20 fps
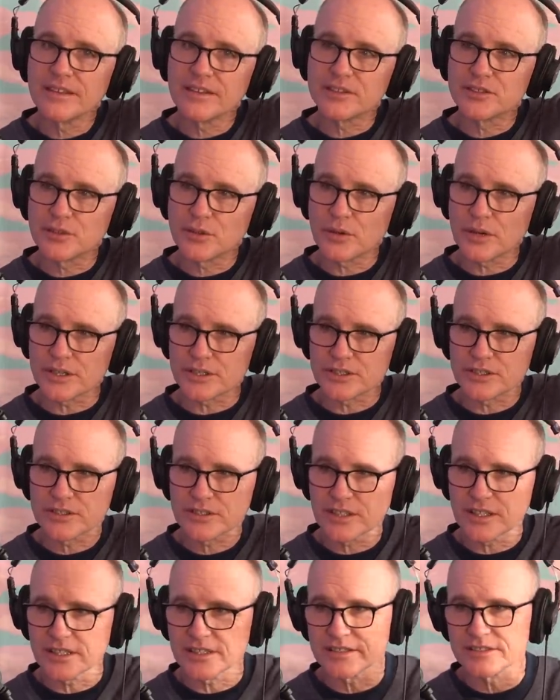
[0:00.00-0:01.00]
torch
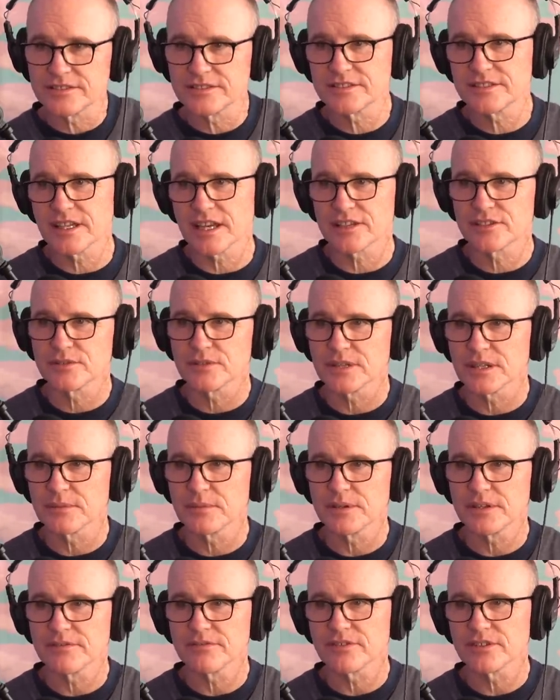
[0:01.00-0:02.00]
on the Statue of
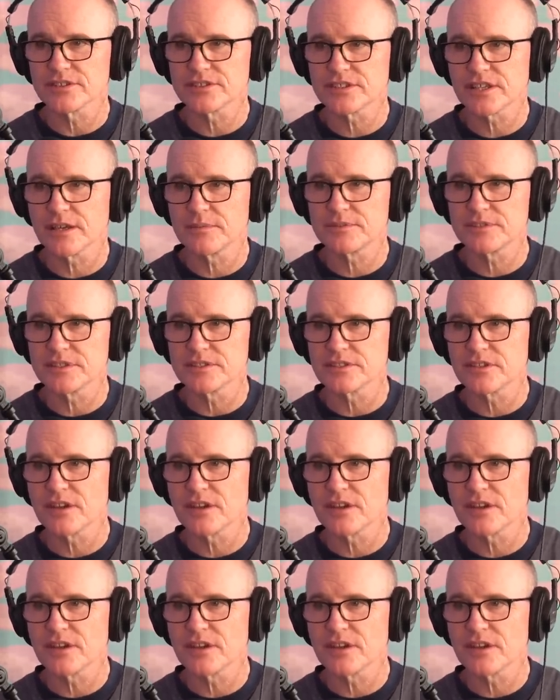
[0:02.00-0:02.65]
Liberty, first time since